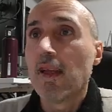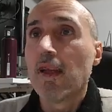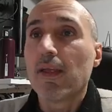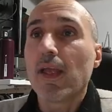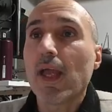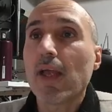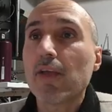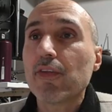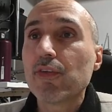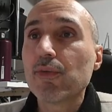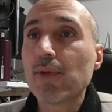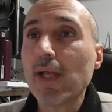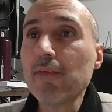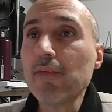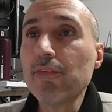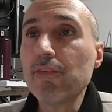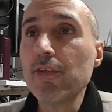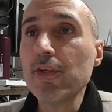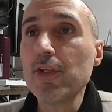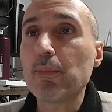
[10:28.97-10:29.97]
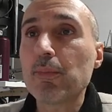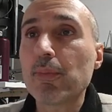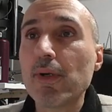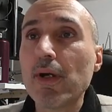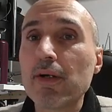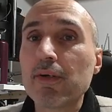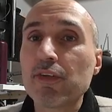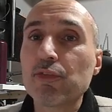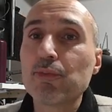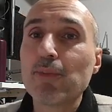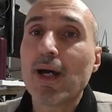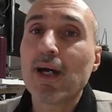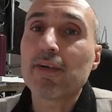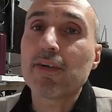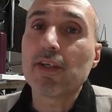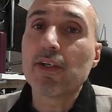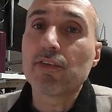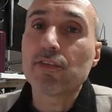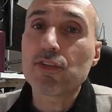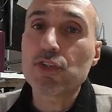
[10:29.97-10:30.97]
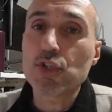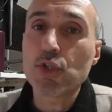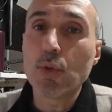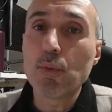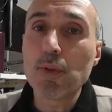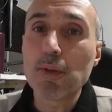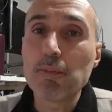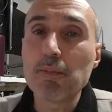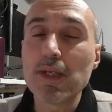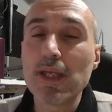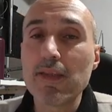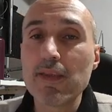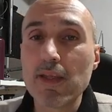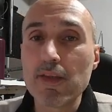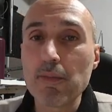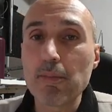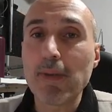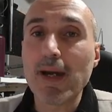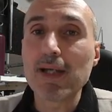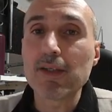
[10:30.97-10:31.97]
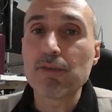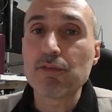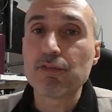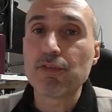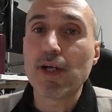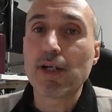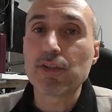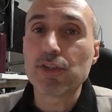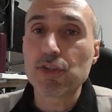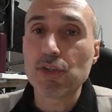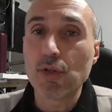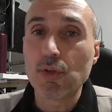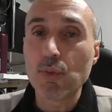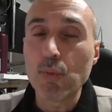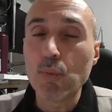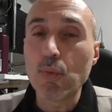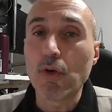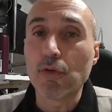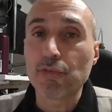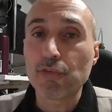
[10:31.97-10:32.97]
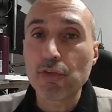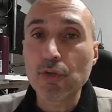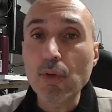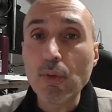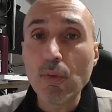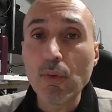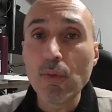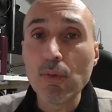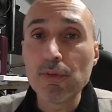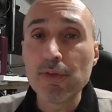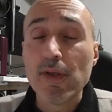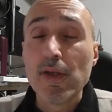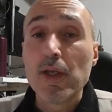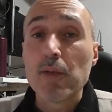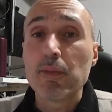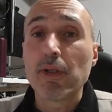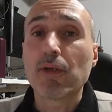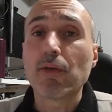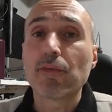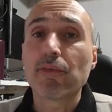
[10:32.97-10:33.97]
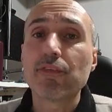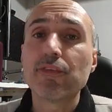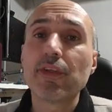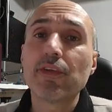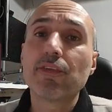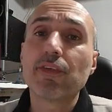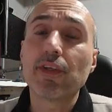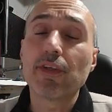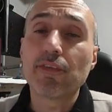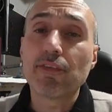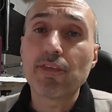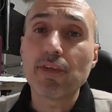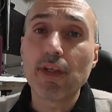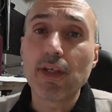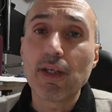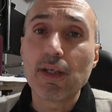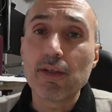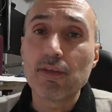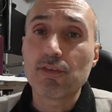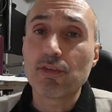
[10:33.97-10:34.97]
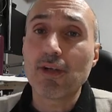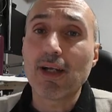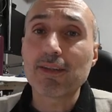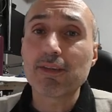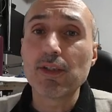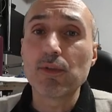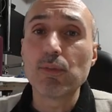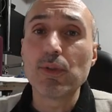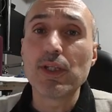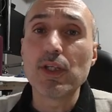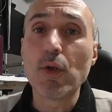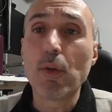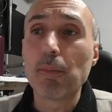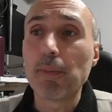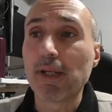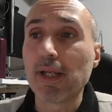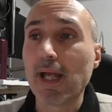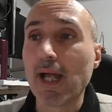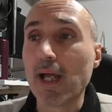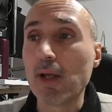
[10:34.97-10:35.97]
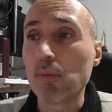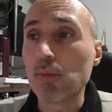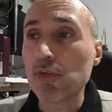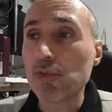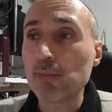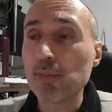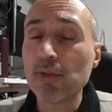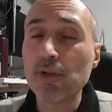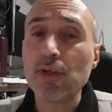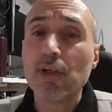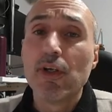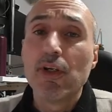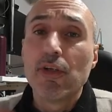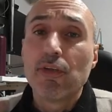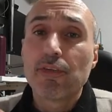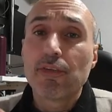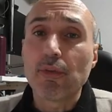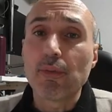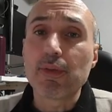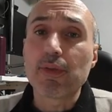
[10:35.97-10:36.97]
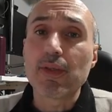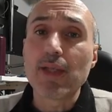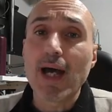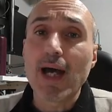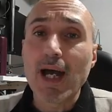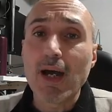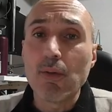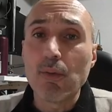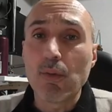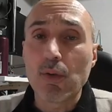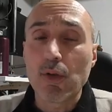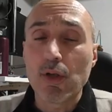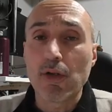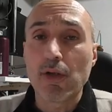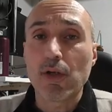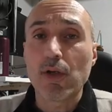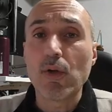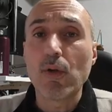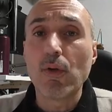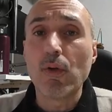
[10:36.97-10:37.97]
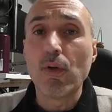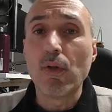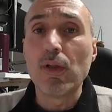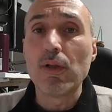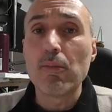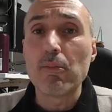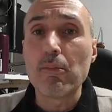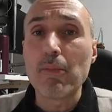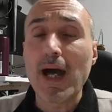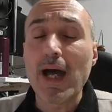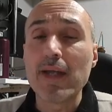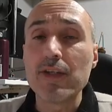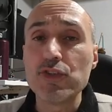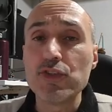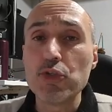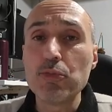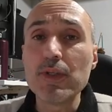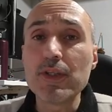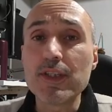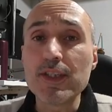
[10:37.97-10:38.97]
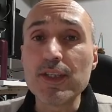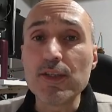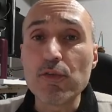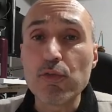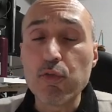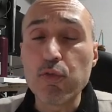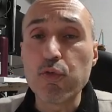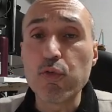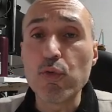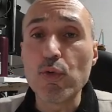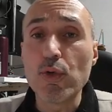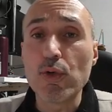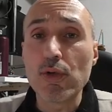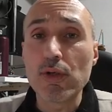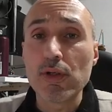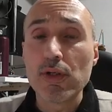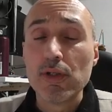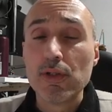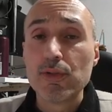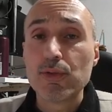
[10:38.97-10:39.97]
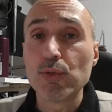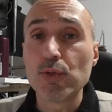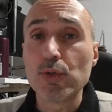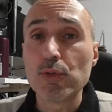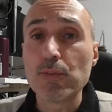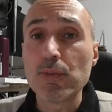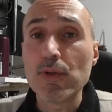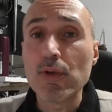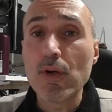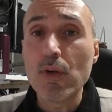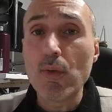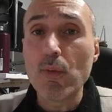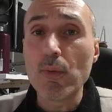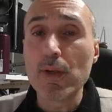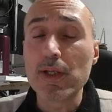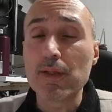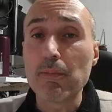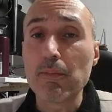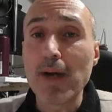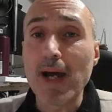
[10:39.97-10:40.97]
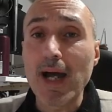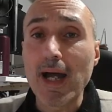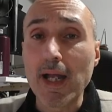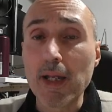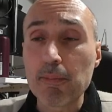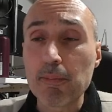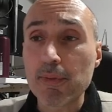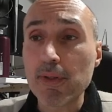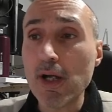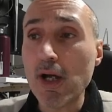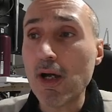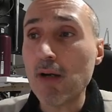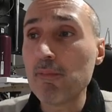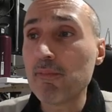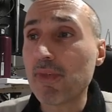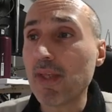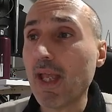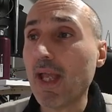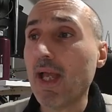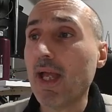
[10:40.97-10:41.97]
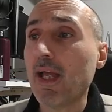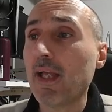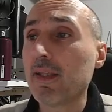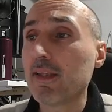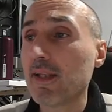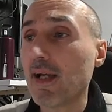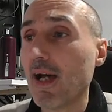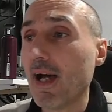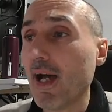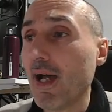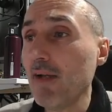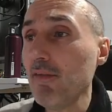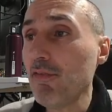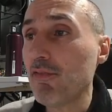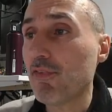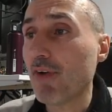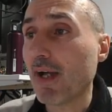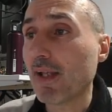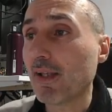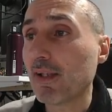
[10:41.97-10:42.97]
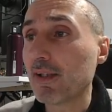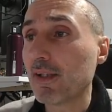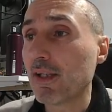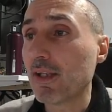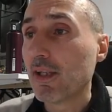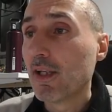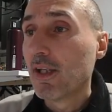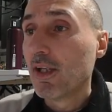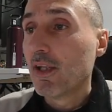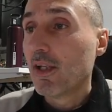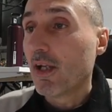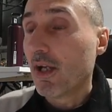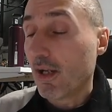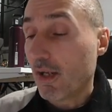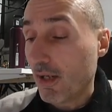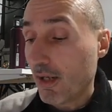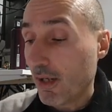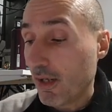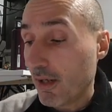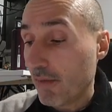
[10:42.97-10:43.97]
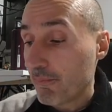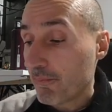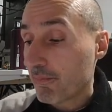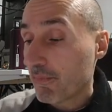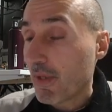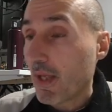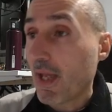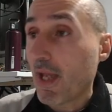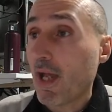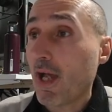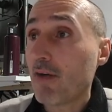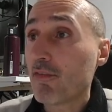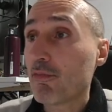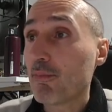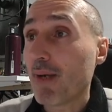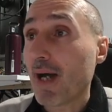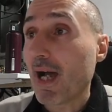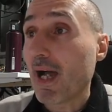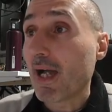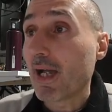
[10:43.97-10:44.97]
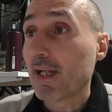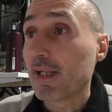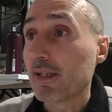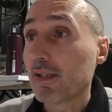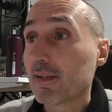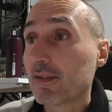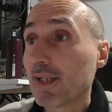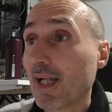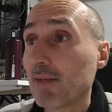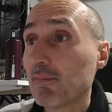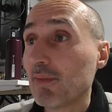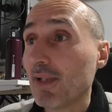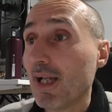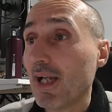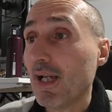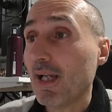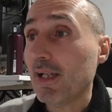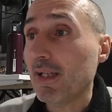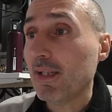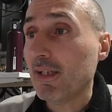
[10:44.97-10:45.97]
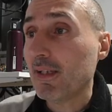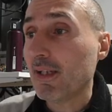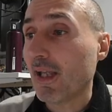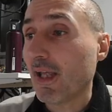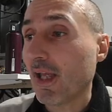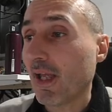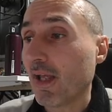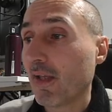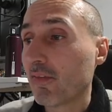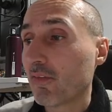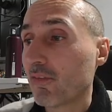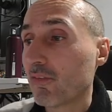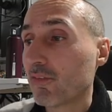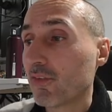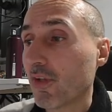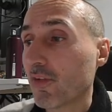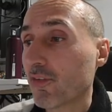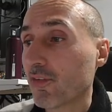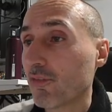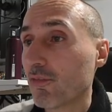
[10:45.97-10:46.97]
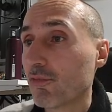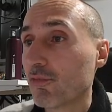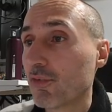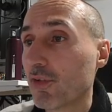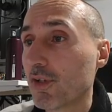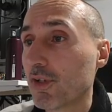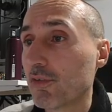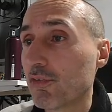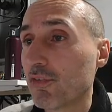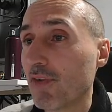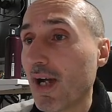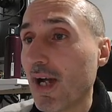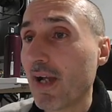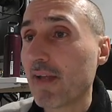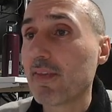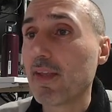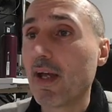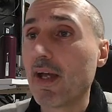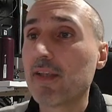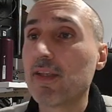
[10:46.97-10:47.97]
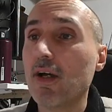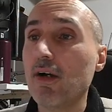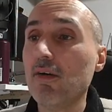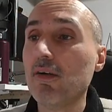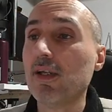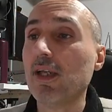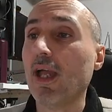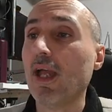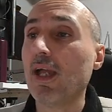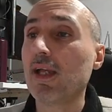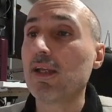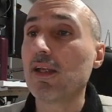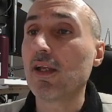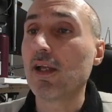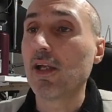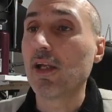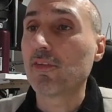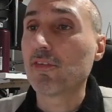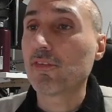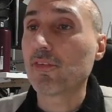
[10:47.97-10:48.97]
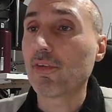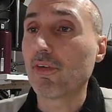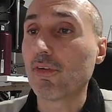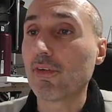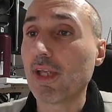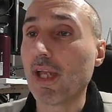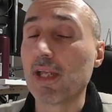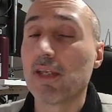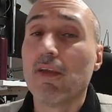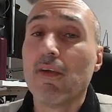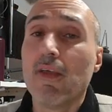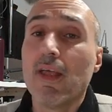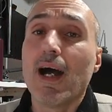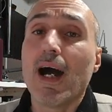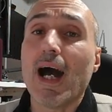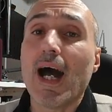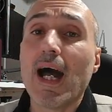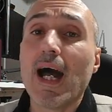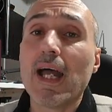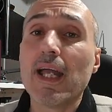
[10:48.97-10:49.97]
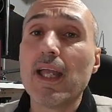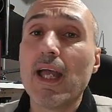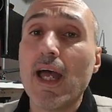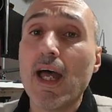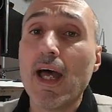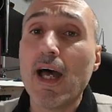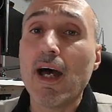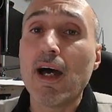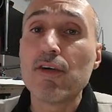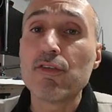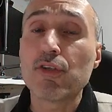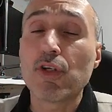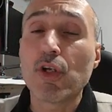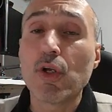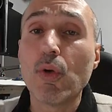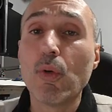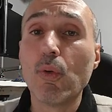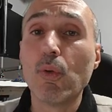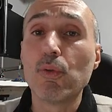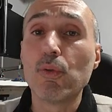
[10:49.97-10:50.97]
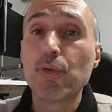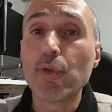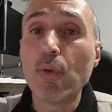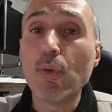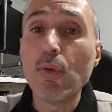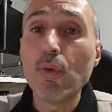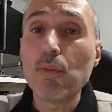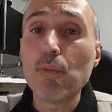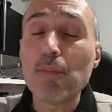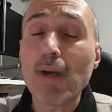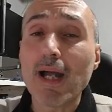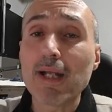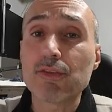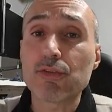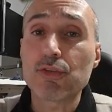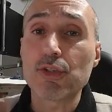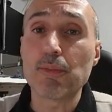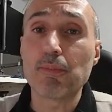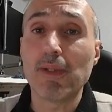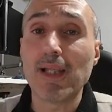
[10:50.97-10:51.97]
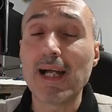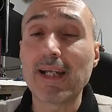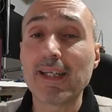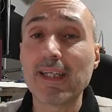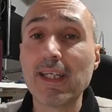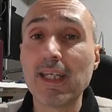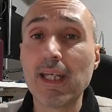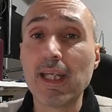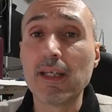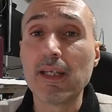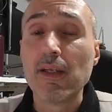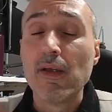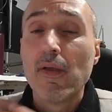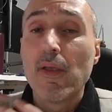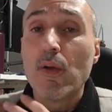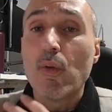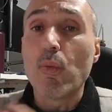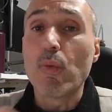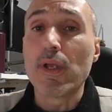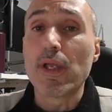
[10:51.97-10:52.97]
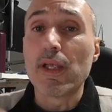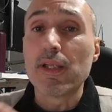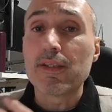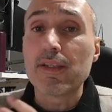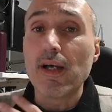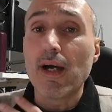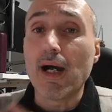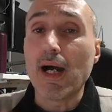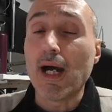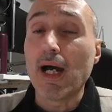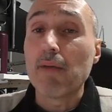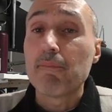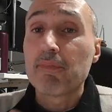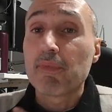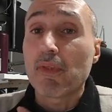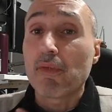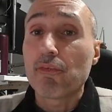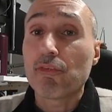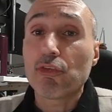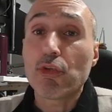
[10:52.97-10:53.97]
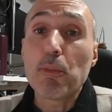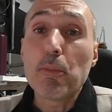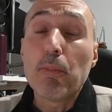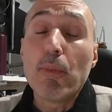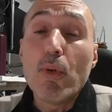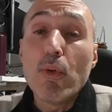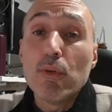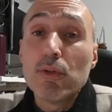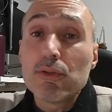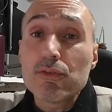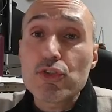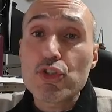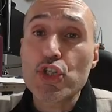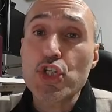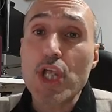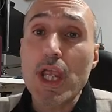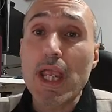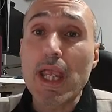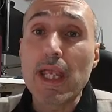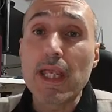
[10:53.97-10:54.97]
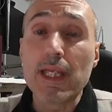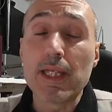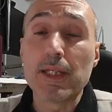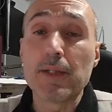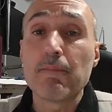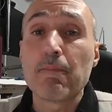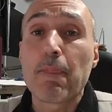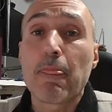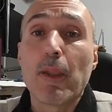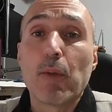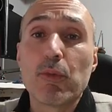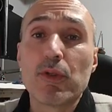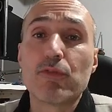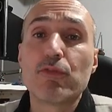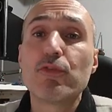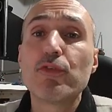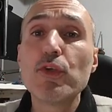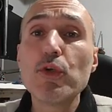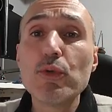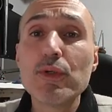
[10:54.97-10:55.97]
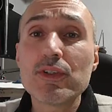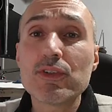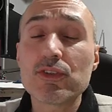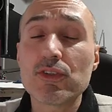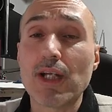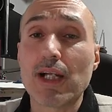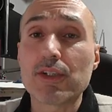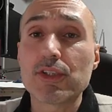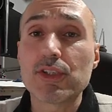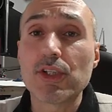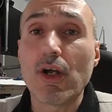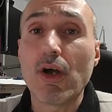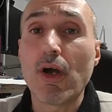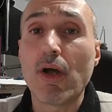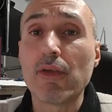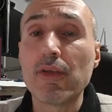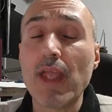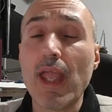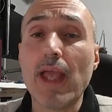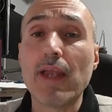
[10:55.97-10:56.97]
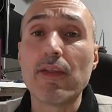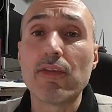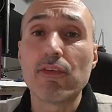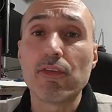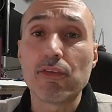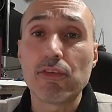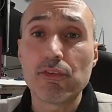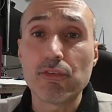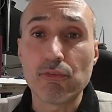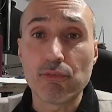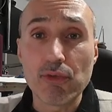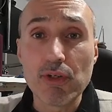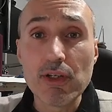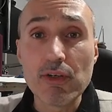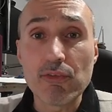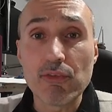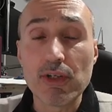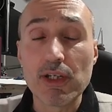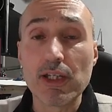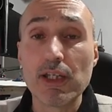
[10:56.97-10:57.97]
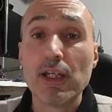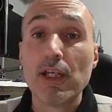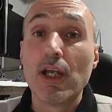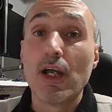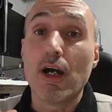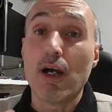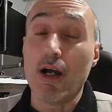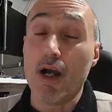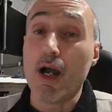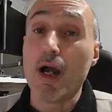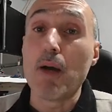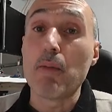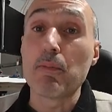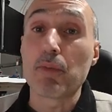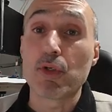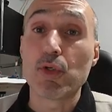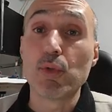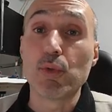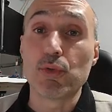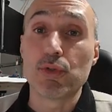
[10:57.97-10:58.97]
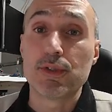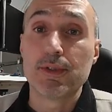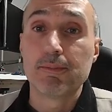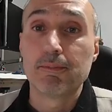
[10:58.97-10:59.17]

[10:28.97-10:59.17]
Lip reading: As you can see, the progress bar is showing me that the Python function was called because this is interacting with the OpenAI Whisper. So it's now gonna call my GPT-4 Turbo with my prompt. And I finally have my timeline and just verify that, okay, it's okay. I have called all my 3 plugin with a simple chain with few instruction, and it is really, really good.